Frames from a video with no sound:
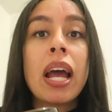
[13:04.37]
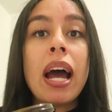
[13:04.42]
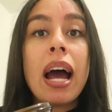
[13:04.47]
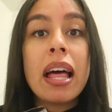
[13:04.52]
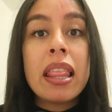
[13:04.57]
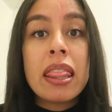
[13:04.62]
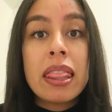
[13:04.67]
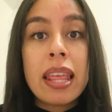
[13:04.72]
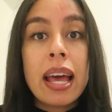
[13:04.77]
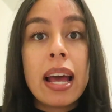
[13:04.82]

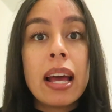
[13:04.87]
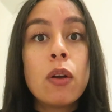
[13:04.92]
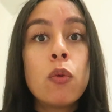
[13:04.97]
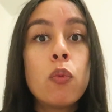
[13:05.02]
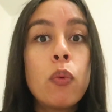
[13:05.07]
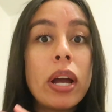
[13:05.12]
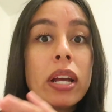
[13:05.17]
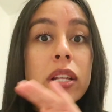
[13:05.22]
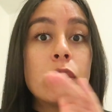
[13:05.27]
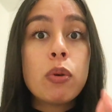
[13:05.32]
and then
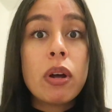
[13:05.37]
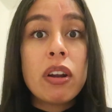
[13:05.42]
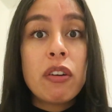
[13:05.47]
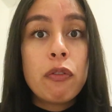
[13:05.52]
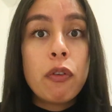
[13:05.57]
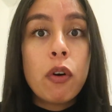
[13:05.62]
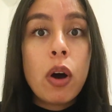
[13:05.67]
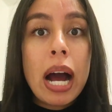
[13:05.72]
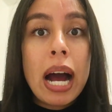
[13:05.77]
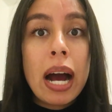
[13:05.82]
wait
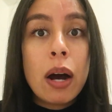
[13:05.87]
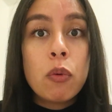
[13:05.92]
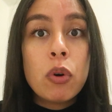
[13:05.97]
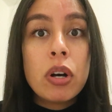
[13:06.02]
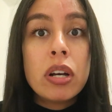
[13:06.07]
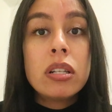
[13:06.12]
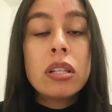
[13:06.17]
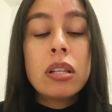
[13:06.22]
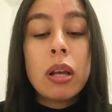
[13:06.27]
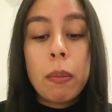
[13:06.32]
24
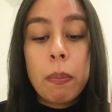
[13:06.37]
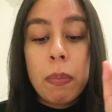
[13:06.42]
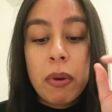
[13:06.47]
hours